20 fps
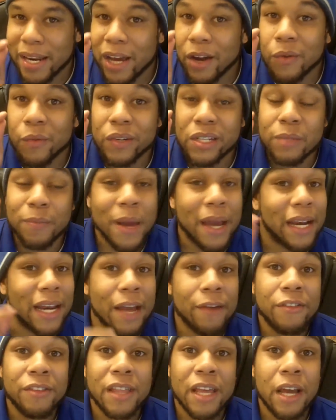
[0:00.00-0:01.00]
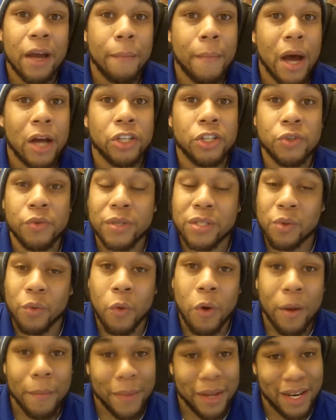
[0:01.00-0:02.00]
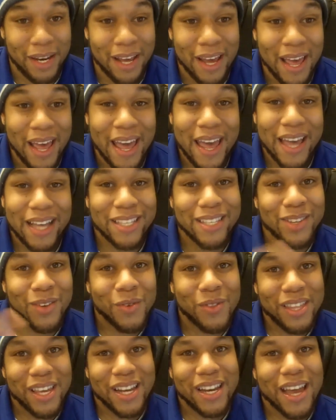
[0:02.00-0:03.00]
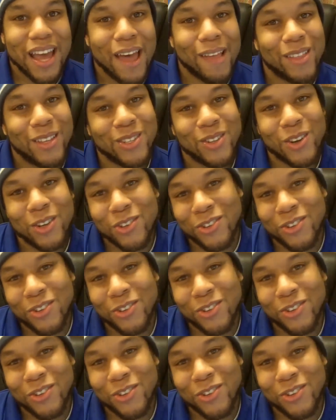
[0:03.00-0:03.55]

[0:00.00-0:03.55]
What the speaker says: They're gonna respect everything about you as a woman, and so then they have to start